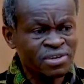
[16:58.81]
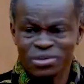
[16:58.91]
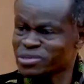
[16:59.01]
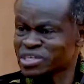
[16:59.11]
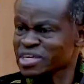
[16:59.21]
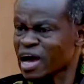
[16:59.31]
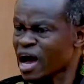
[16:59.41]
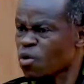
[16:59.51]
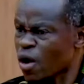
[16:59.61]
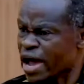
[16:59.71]
You see
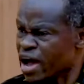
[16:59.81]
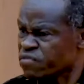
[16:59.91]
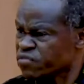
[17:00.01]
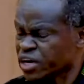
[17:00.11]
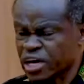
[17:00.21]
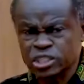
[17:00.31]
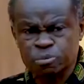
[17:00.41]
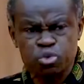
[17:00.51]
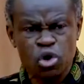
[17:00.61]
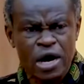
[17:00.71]
why Africa is
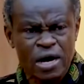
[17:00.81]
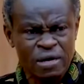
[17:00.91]
poor?